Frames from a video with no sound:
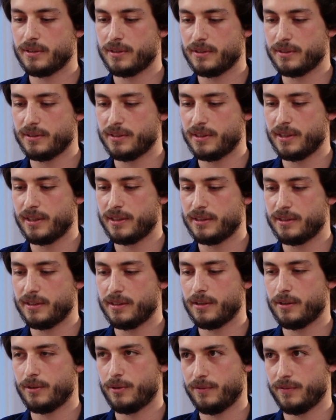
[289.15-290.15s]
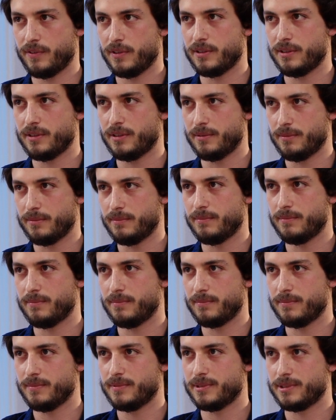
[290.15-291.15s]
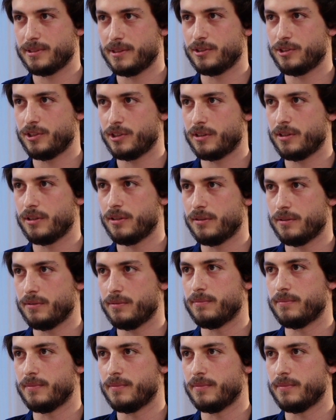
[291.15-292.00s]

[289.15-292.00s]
the idea of a surgical